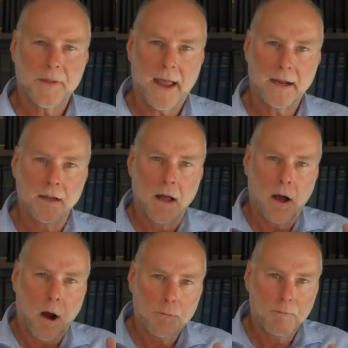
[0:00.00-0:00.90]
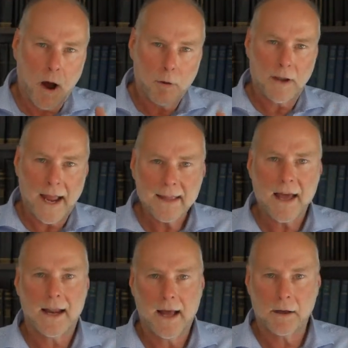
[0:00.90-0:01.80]
And I'll, I'll lay
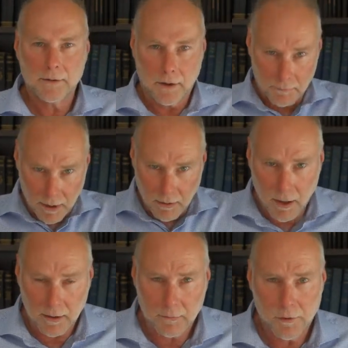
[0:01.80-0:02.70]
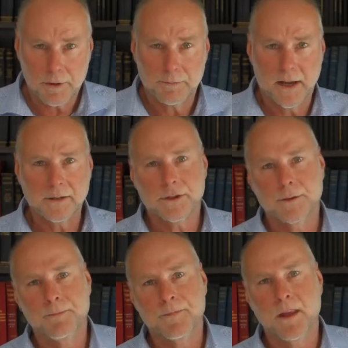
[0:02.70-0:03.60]
that out on my island workbench.